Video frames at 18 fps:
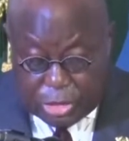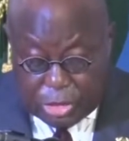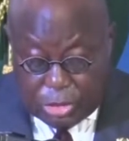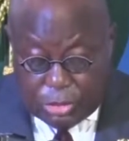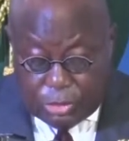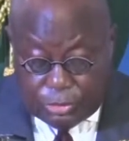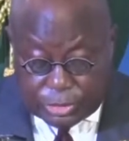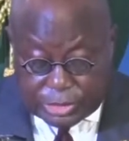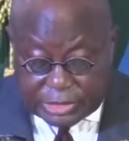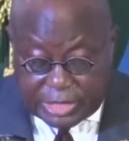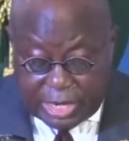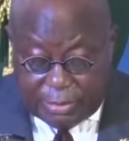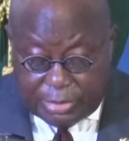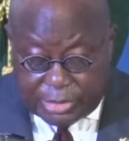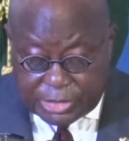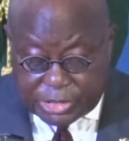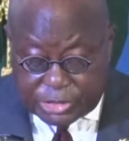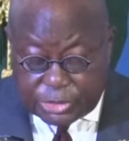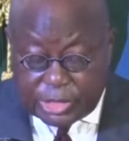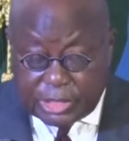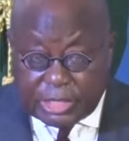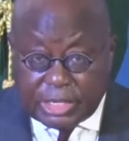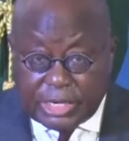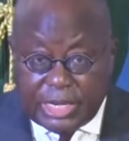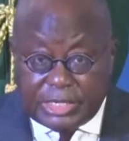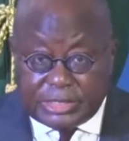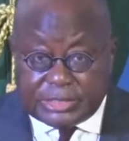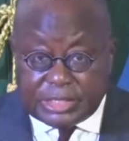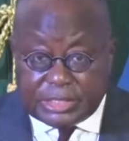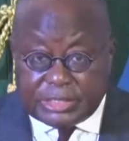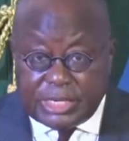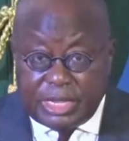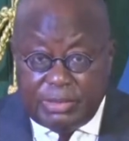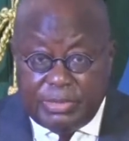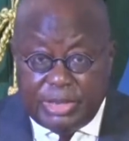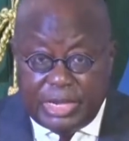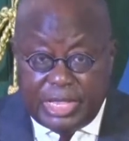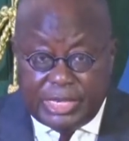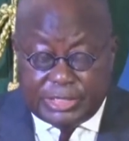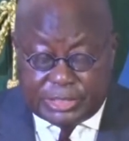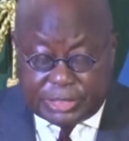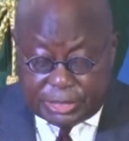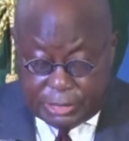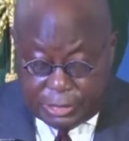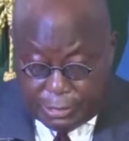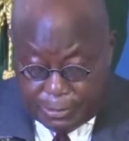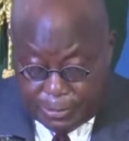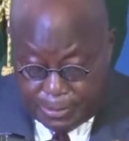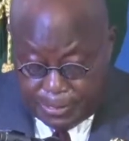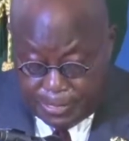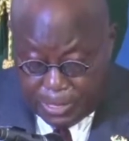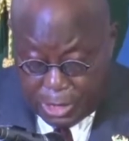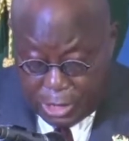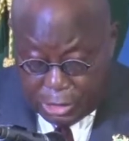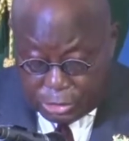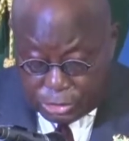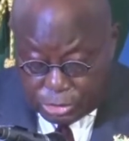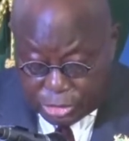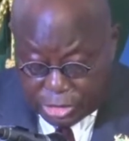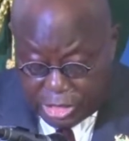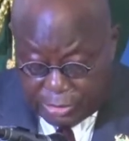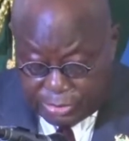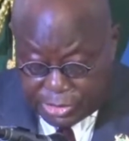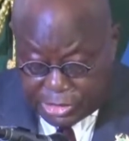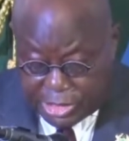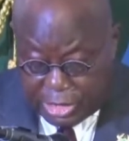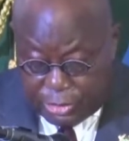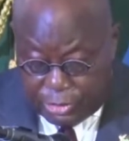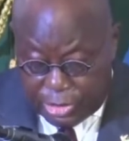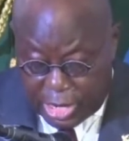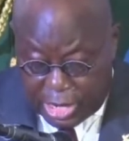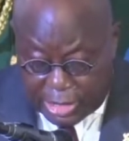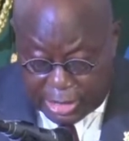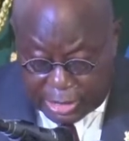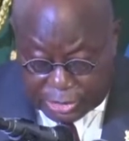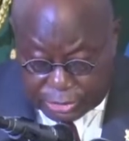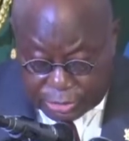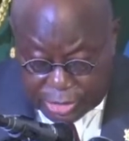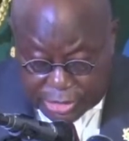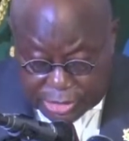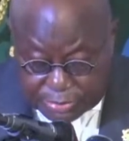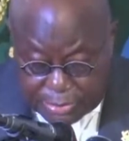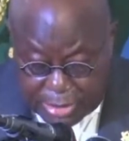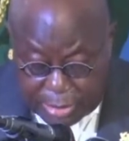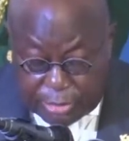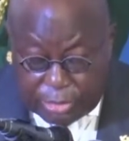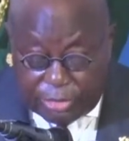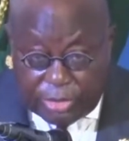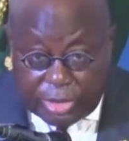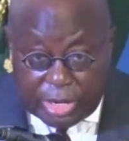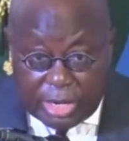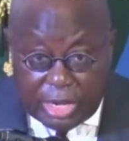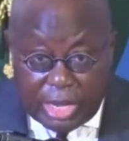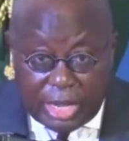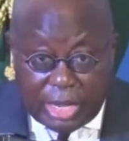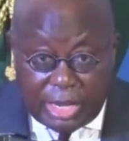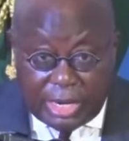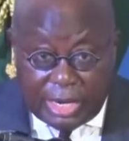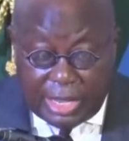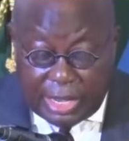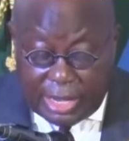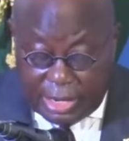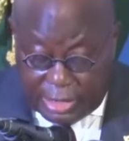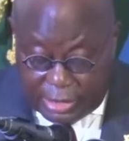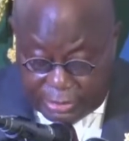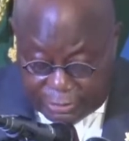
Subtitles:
who has demonstrated his determination to keep Shehu Yar'Adua's memory alive.